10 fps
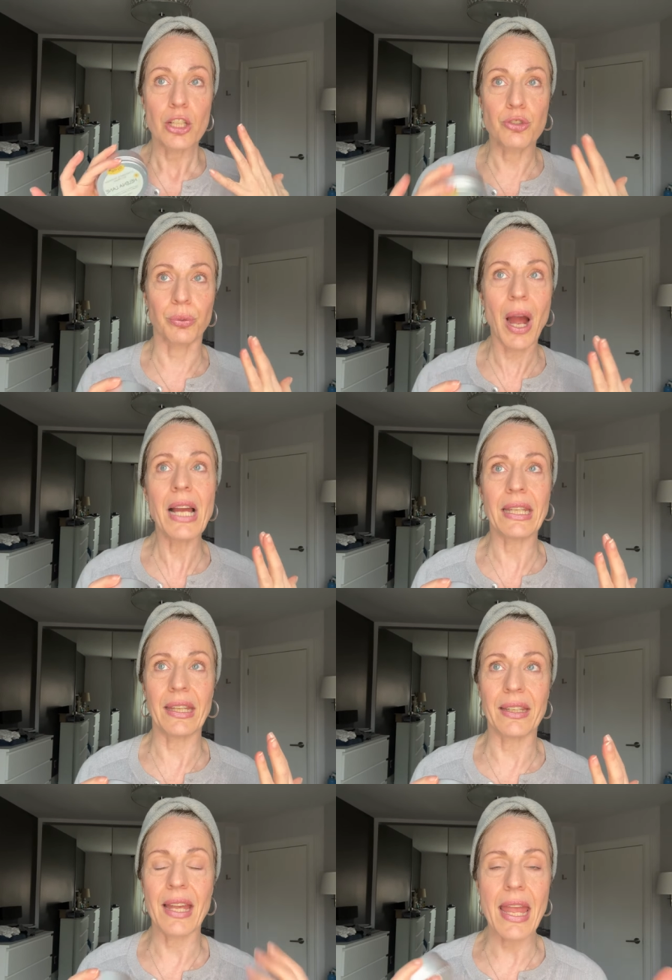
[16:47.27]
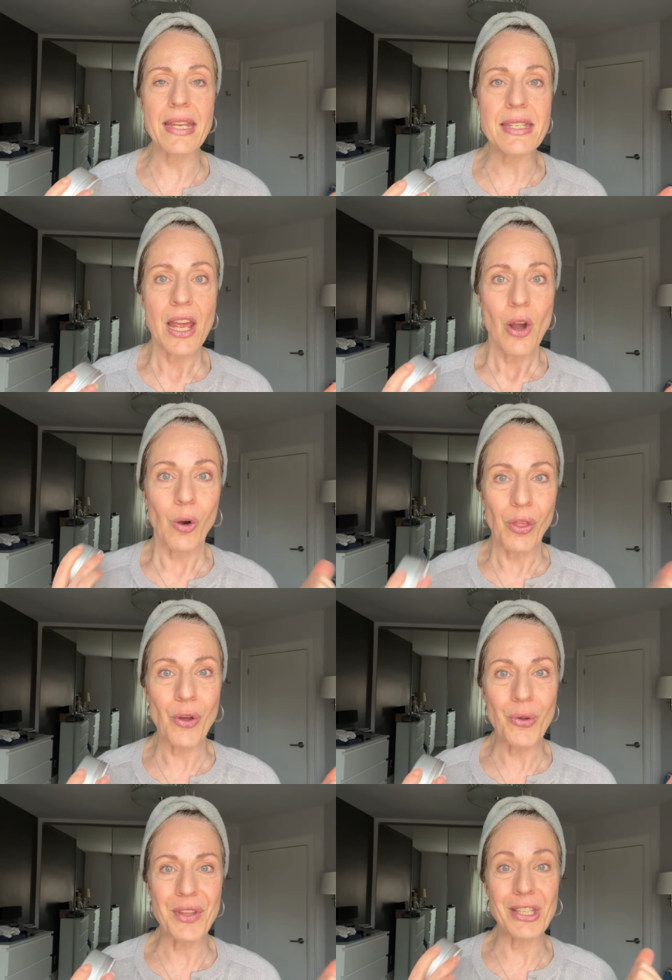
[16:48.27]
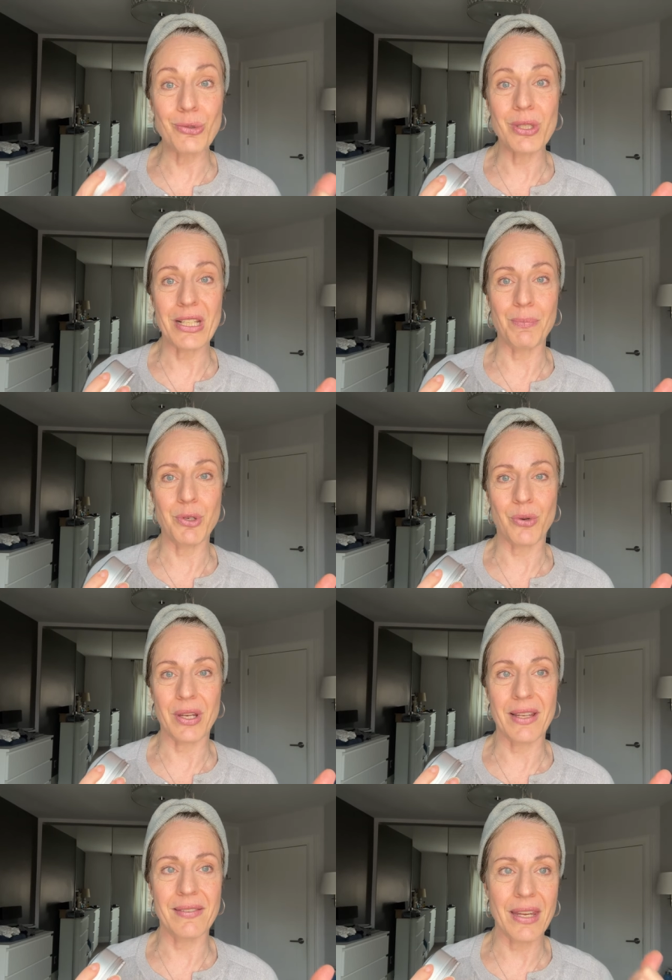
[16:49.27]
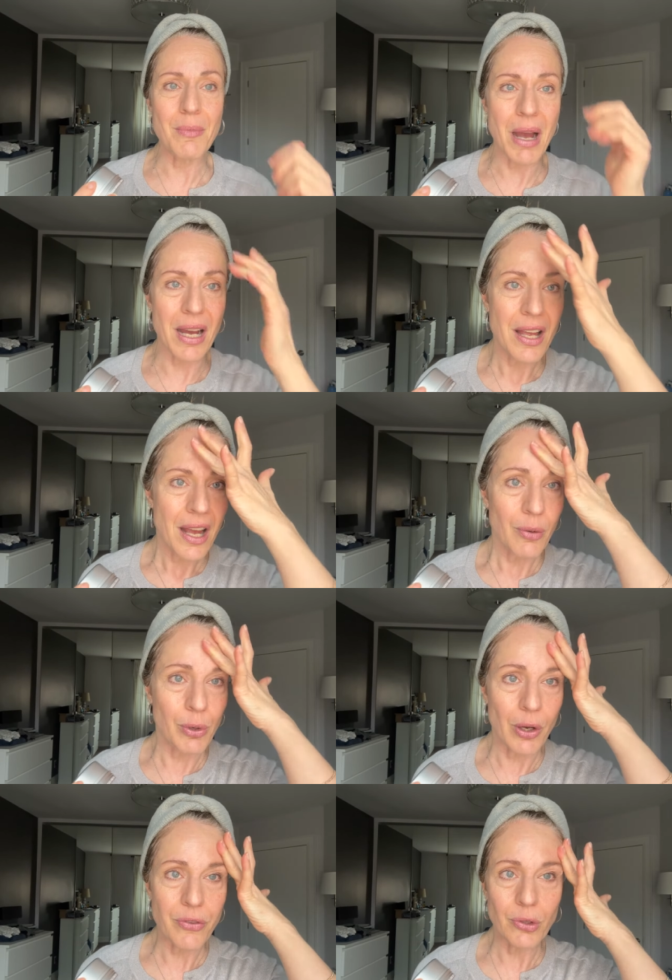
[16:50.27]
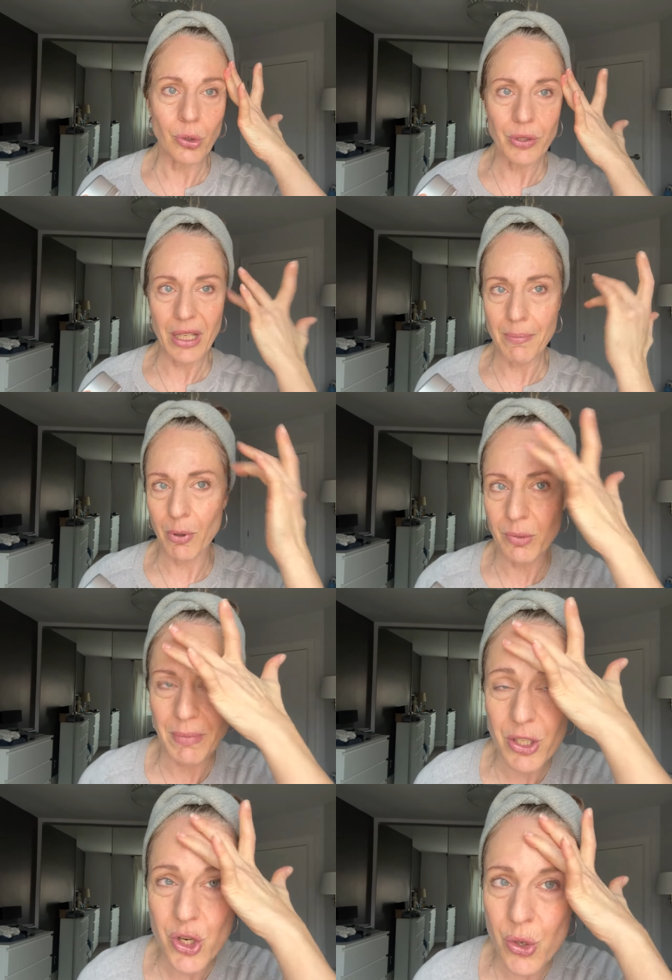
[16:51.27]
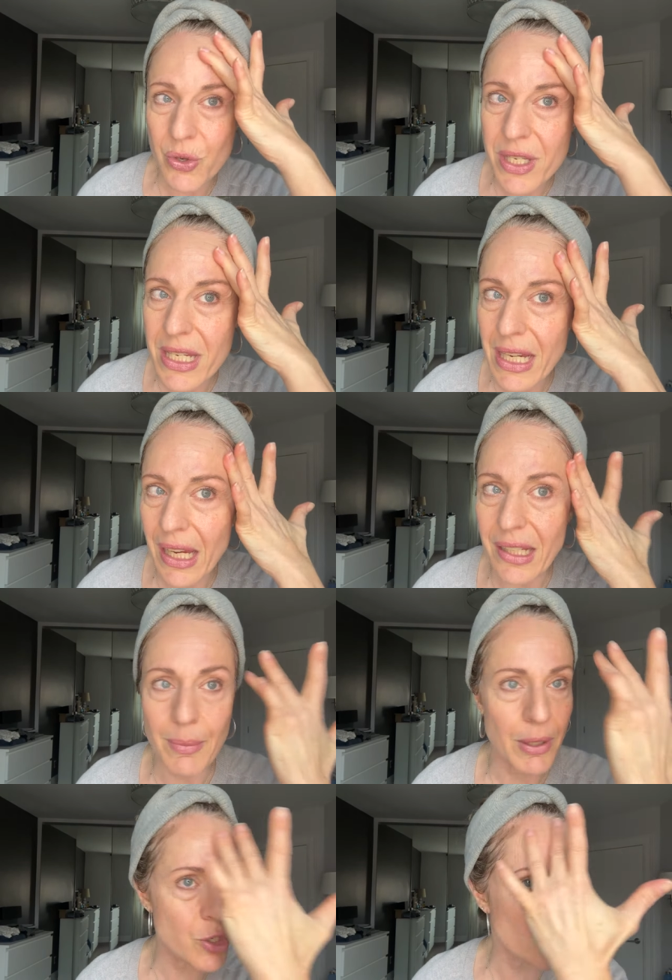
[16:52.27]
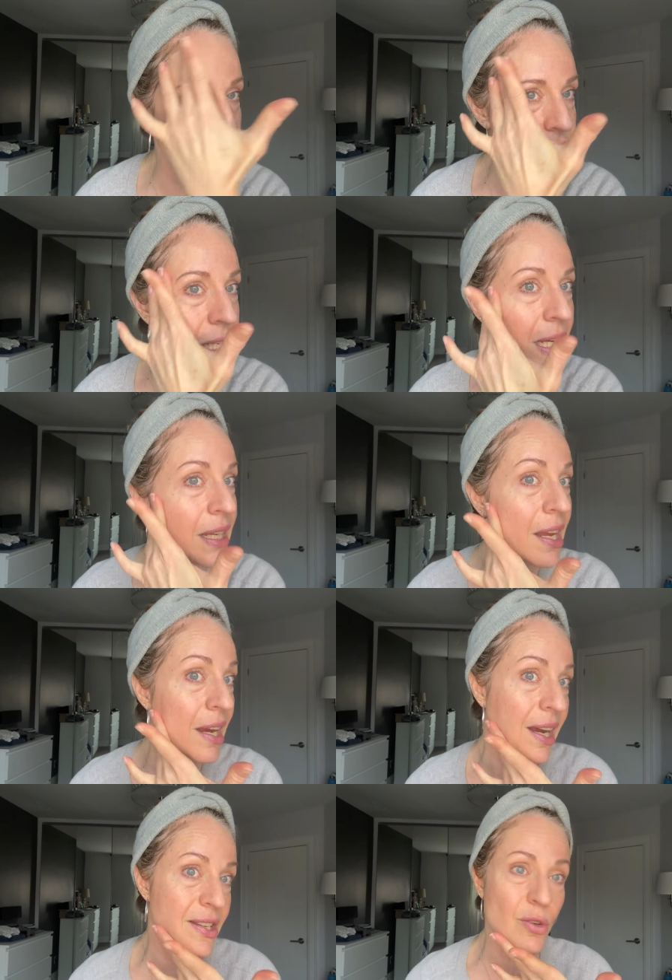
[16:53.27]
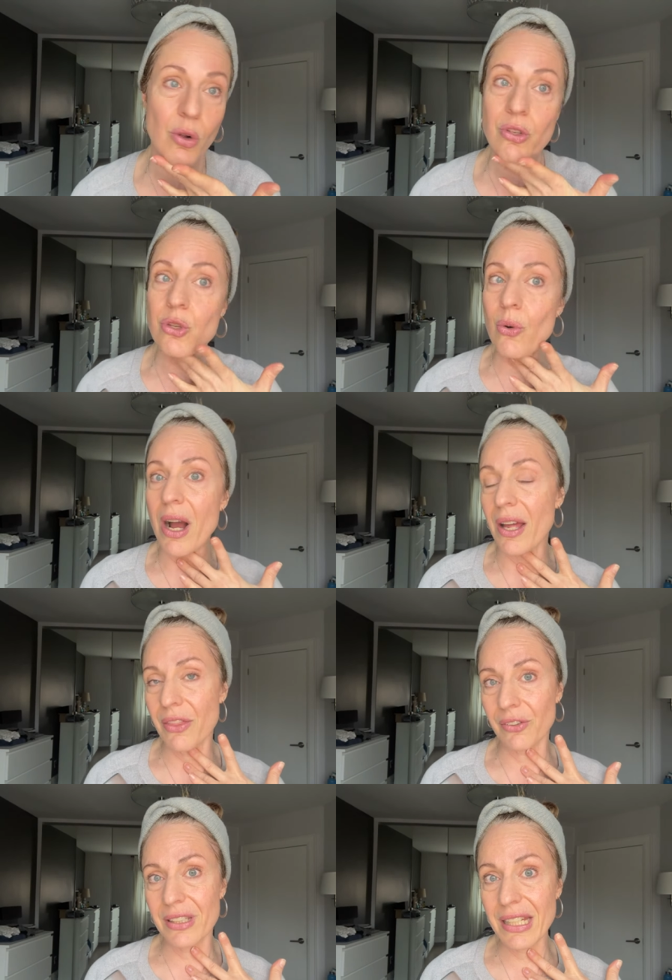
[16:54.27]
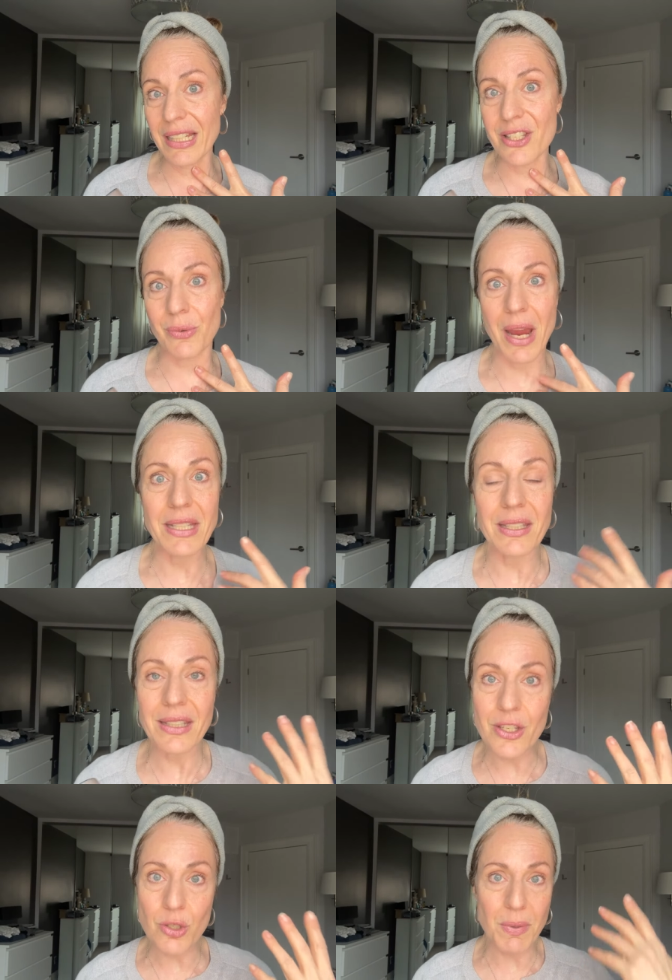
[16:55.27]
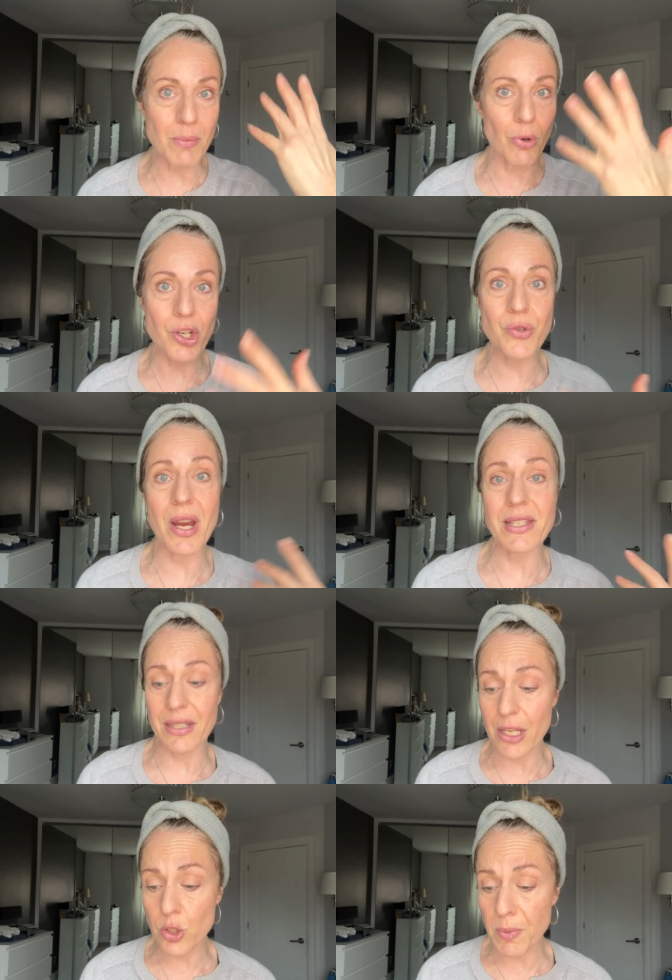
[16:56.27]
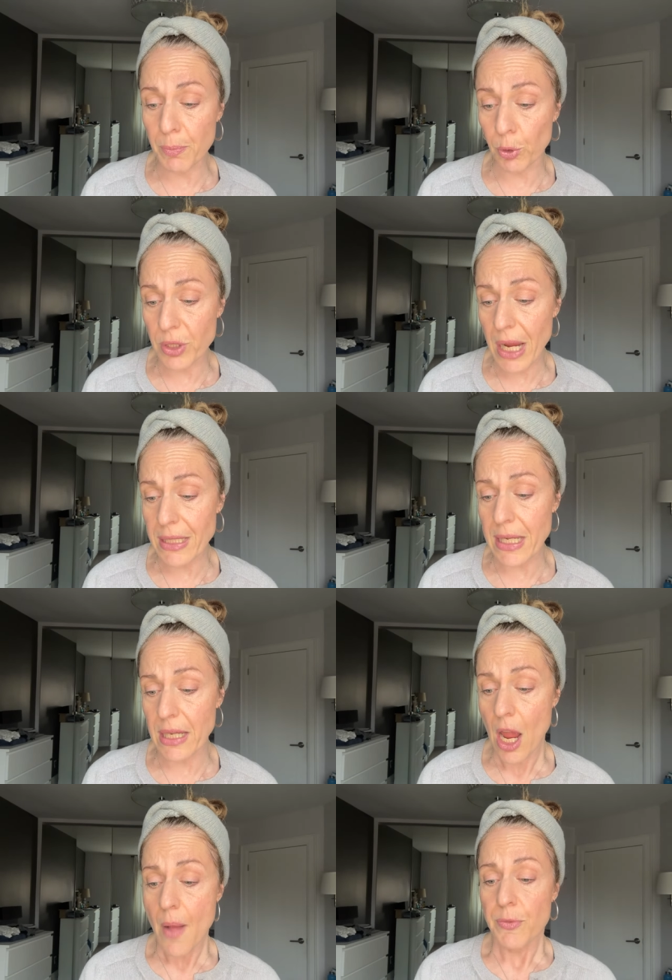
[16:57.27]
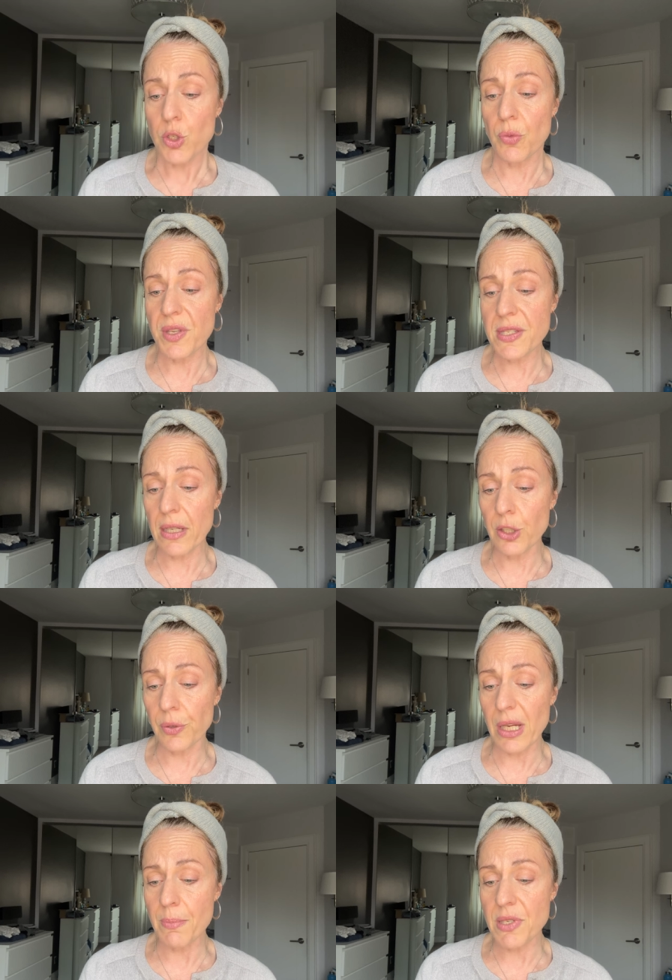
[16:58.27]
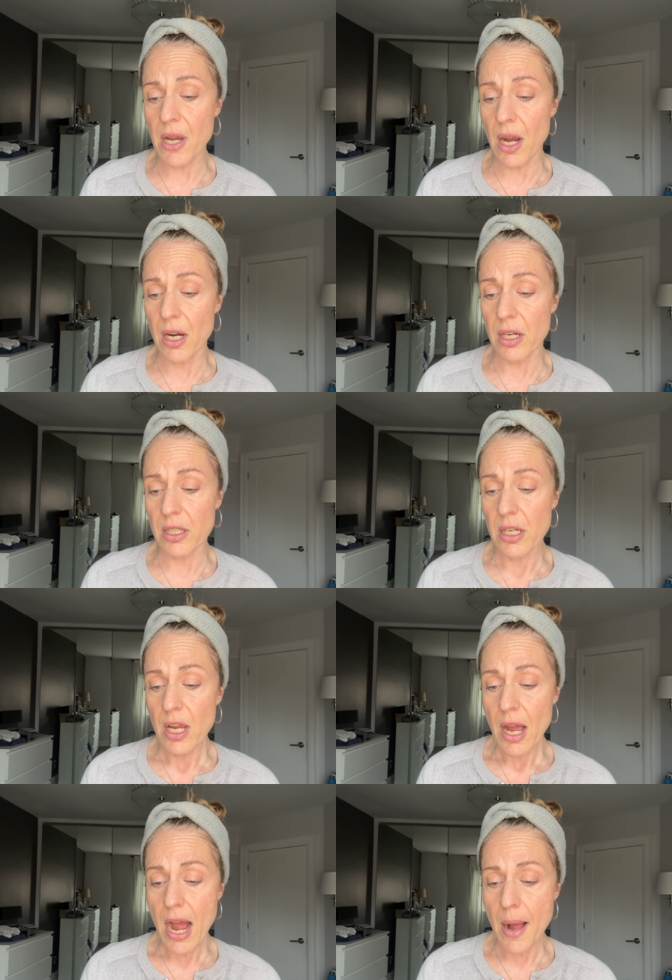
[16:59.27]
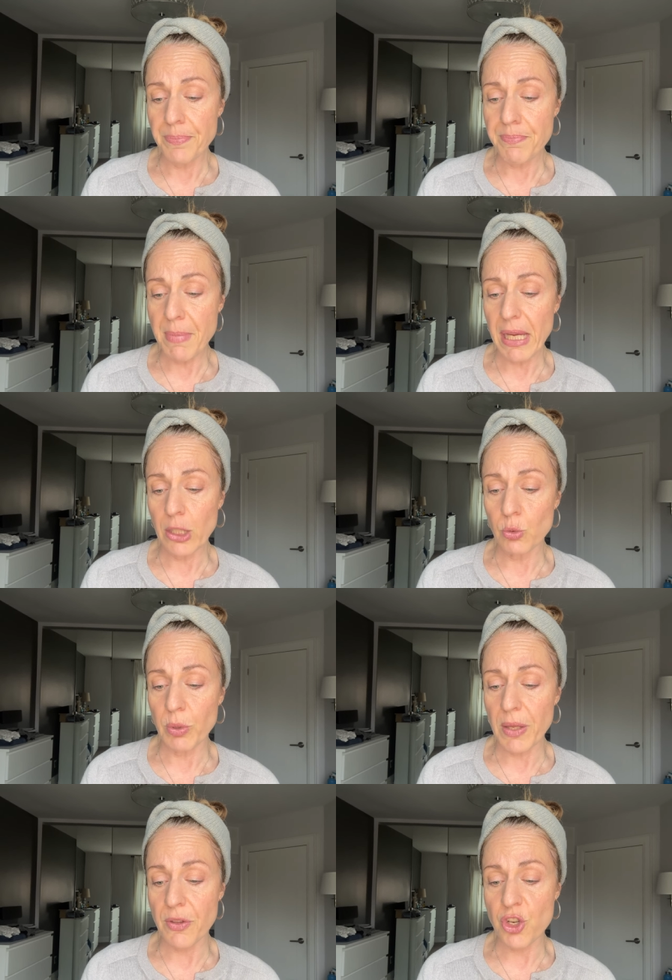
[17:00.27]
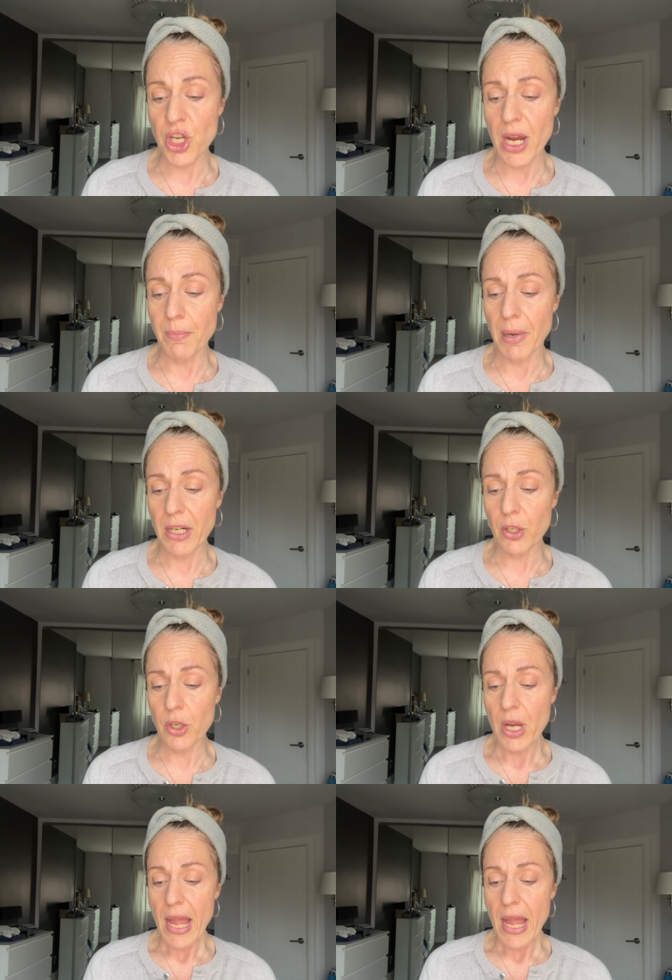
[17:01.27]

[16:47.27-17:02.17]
drying. And although they do help your eczema, we're also talking about mature skin and mature skin has also other needs, right? It needs to be moisturized. It needs to be protected. So the sun creams are um, made with shea butter,